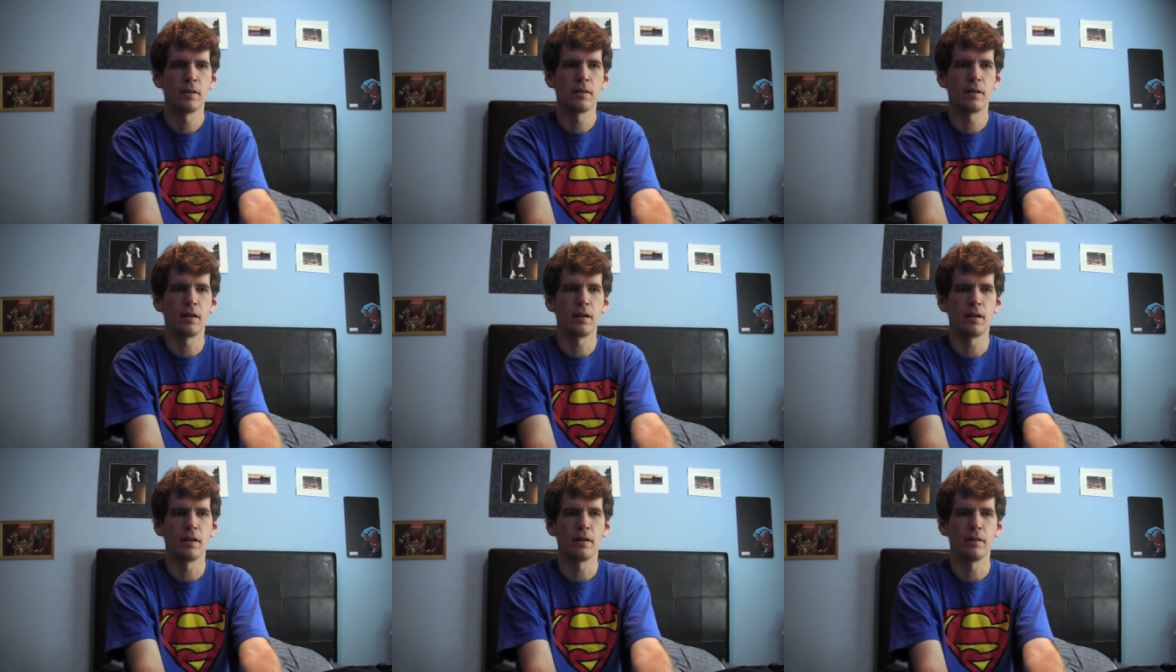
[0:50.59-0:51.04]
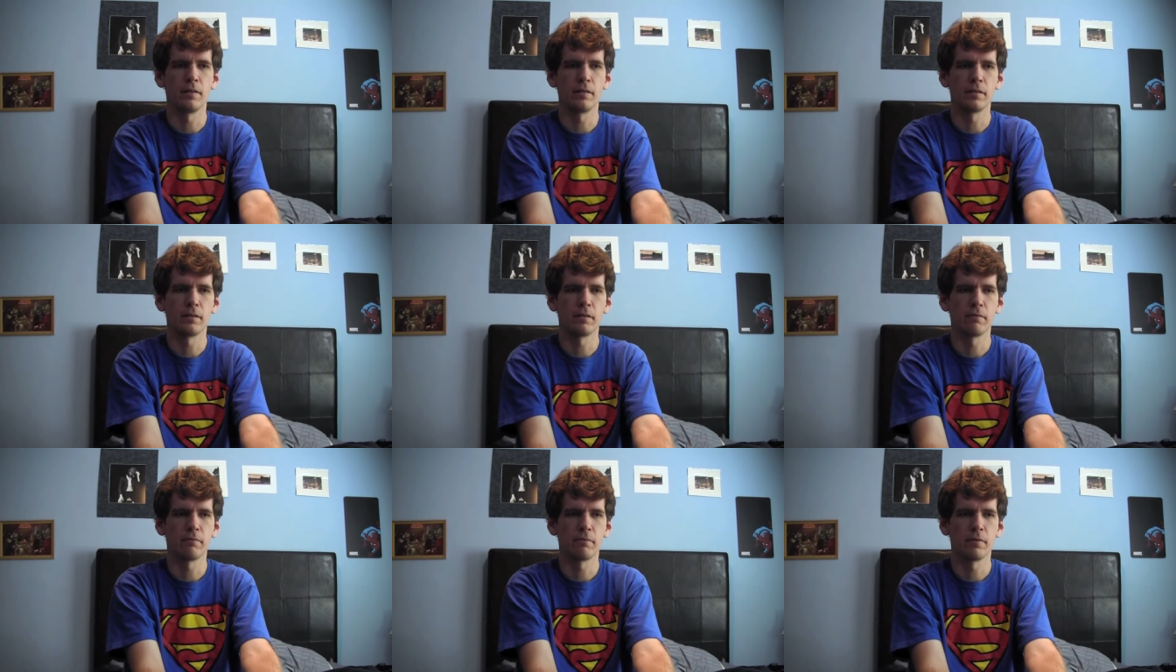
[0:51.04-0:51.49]
uh,
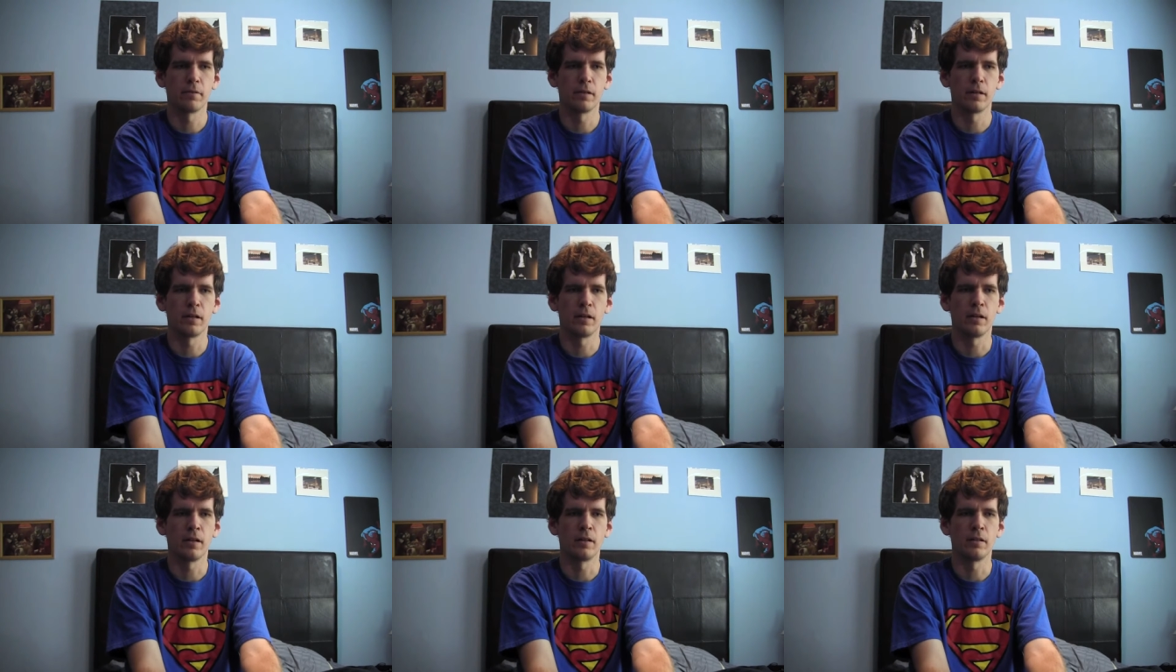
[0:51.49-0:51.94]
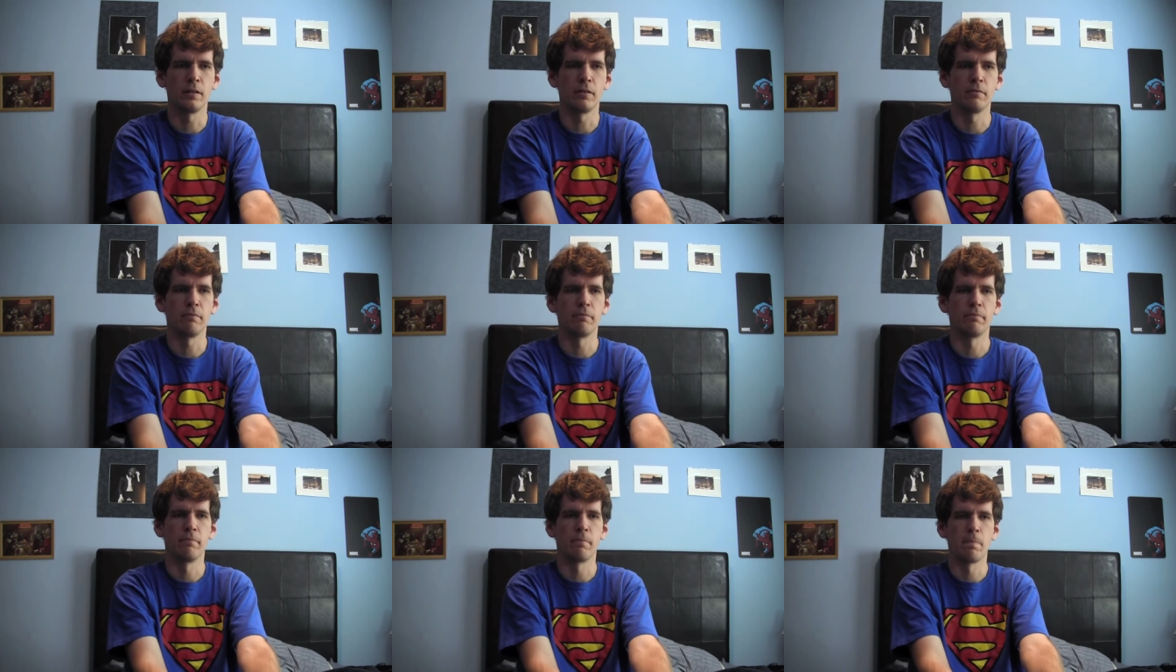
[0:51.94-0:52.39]

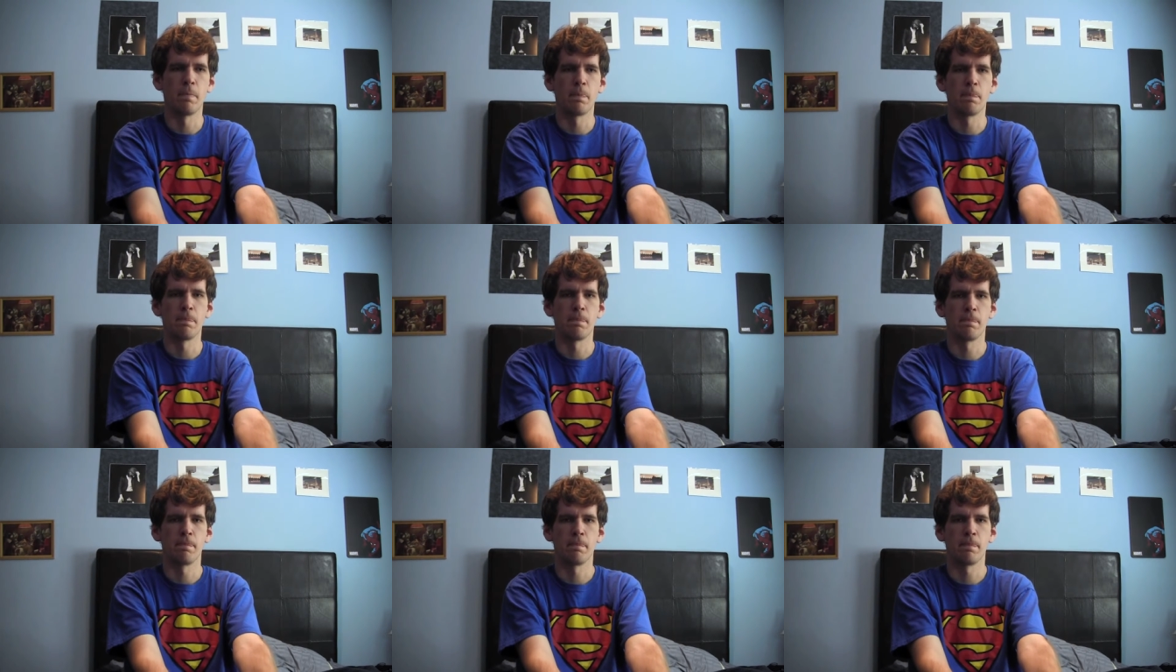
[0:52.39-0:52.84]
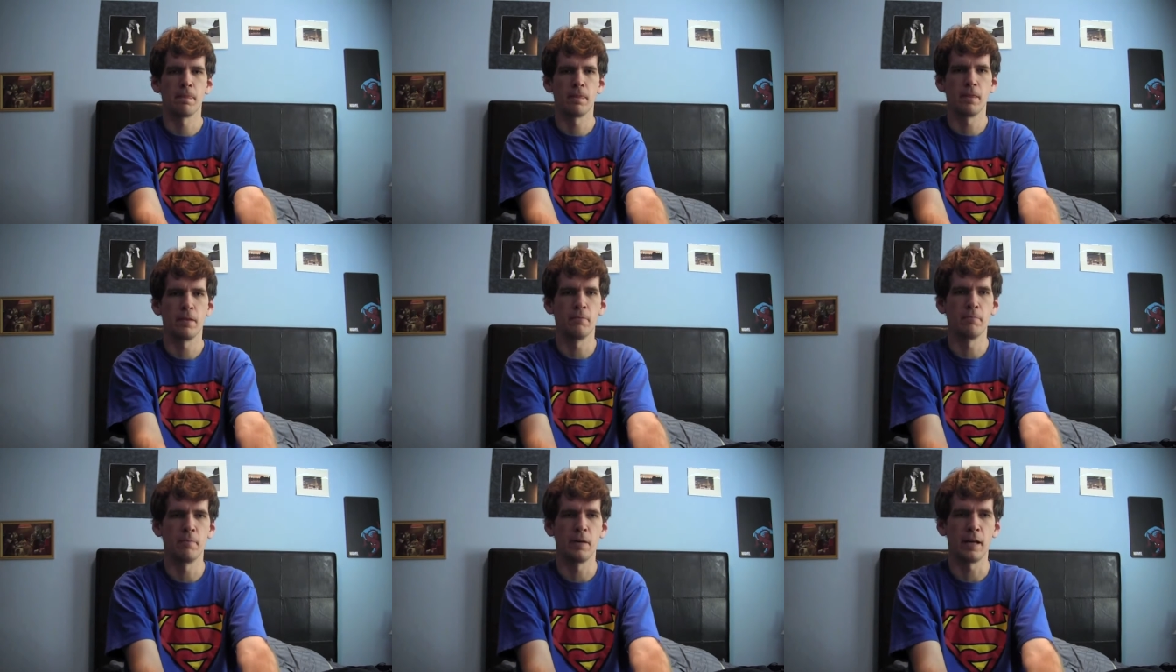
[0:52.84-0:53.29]
gun
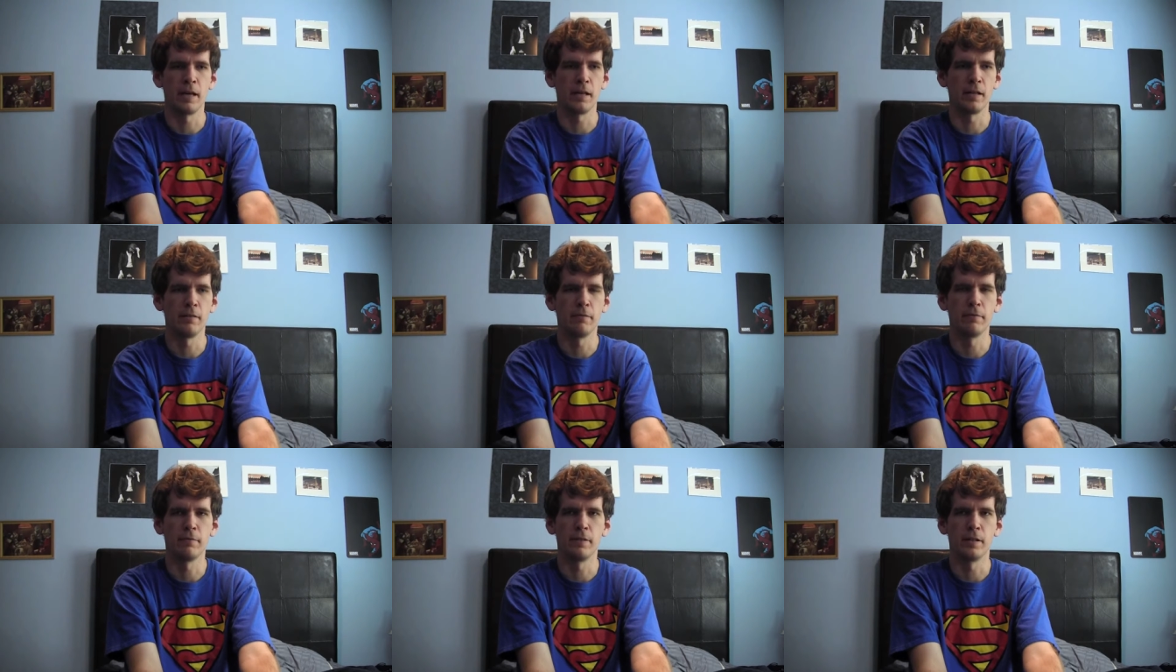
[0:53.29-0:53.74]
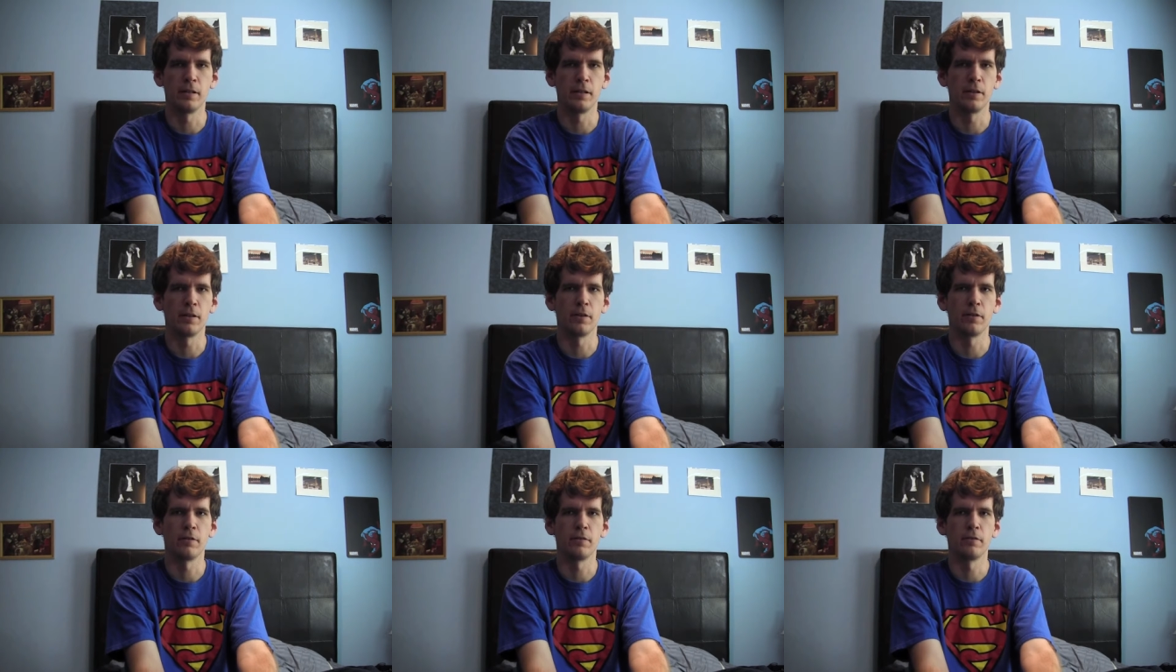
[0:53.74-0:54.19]
debate
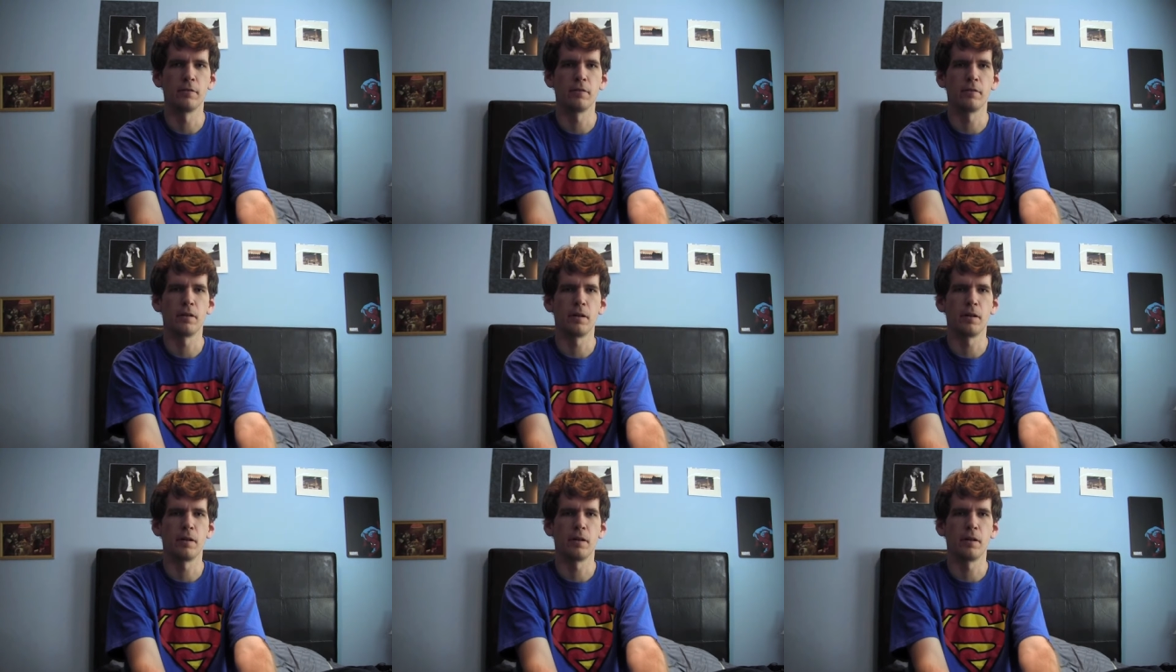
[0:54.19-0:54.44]
video